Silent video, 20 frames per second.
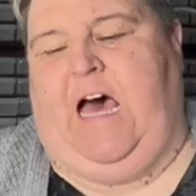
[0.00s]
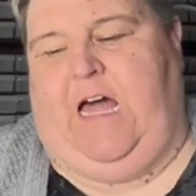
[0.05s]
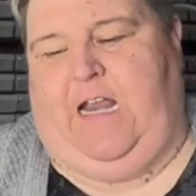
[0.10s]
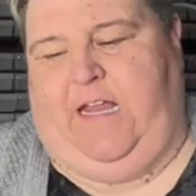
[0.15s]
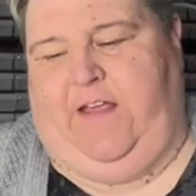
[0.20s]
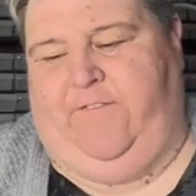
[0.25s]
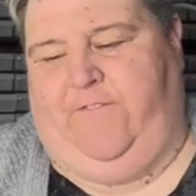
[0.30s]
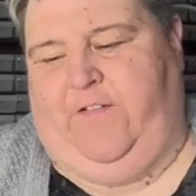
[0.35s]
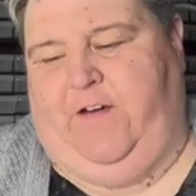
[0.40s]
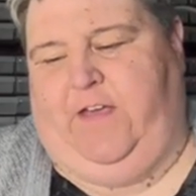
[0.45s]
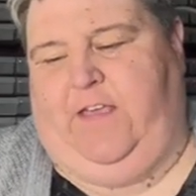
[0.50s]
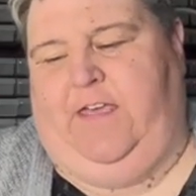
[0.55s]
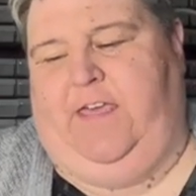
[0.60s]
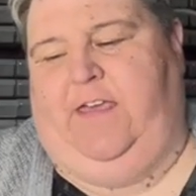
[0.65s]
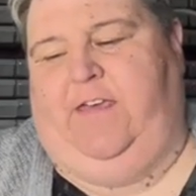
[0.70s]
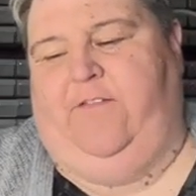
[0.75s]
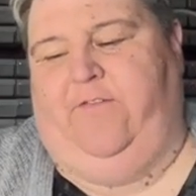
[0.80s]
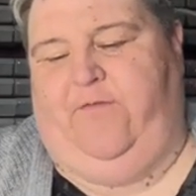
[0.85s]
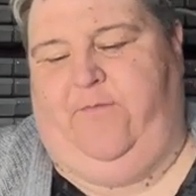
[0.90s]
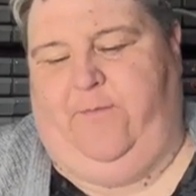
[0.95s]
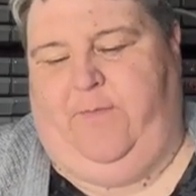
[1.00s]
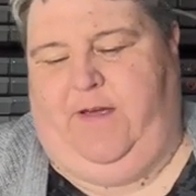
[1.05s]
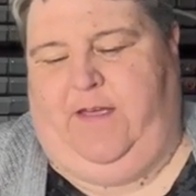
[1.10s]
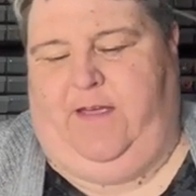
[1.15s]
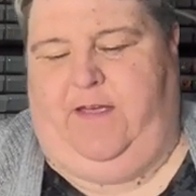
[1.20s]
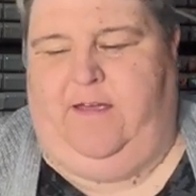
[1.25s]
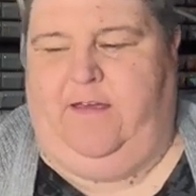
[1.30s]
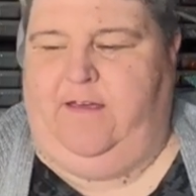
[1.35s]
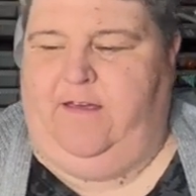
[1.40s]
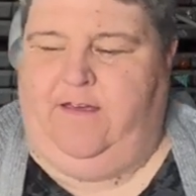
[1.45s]
forgive
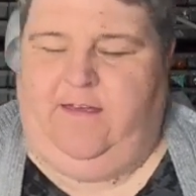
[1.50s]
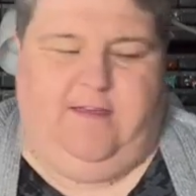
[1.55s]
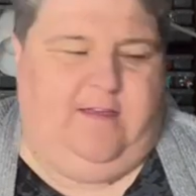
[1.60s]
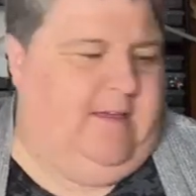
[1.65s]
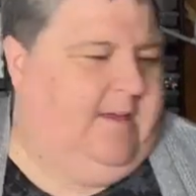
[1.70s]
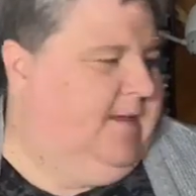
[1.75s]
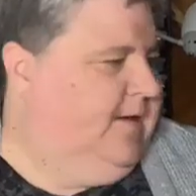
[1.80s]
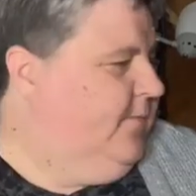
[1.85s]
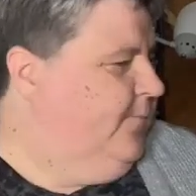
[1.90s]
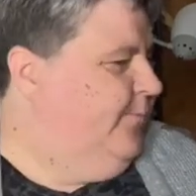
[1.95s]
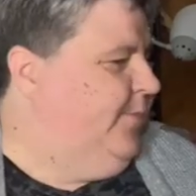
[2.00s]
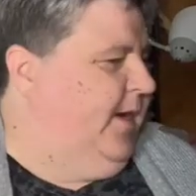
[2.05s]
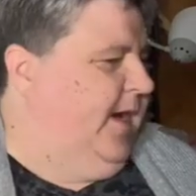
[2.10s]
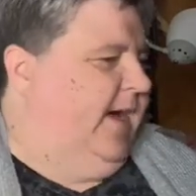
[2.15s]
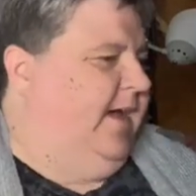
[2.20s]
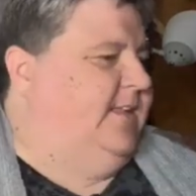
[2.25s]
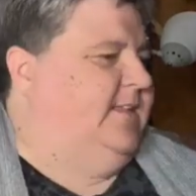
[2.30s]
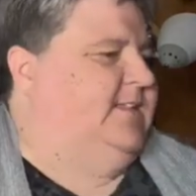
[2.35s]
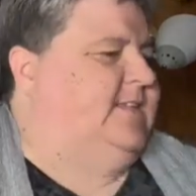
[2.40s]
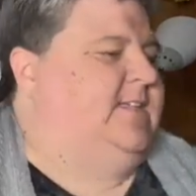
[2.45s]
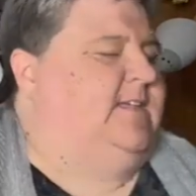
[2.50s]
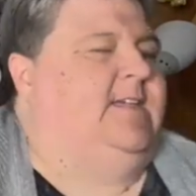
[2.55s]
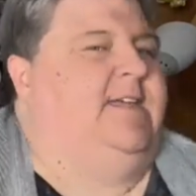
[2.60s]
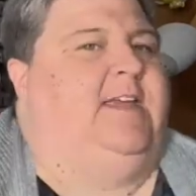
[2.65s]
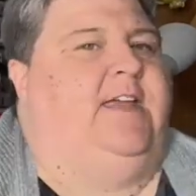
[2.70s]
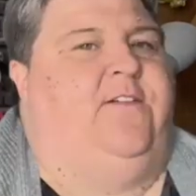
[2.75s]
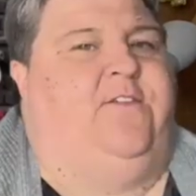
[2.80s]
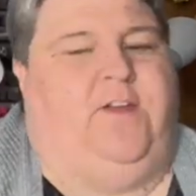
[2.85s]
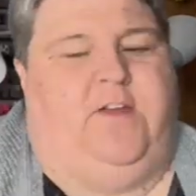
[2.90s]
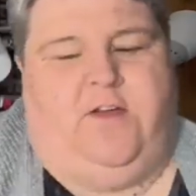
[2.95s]
me, but
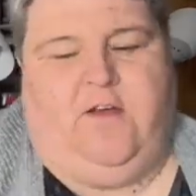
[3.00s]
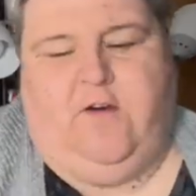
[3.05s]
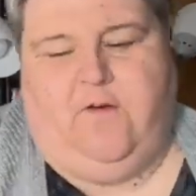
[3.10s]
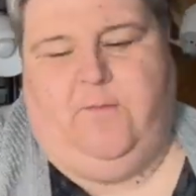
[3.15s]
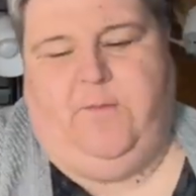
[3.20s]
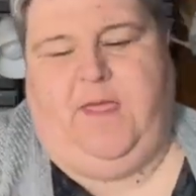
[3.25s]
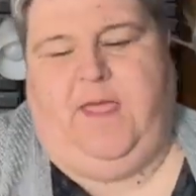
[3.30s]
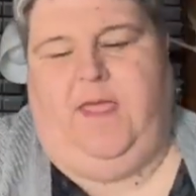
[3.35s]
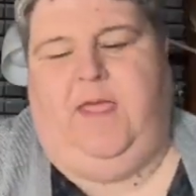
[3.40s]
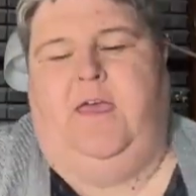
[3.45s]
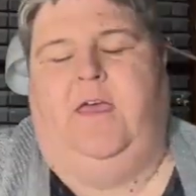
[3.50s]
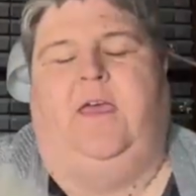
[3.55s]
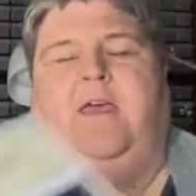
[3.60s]
if you know me,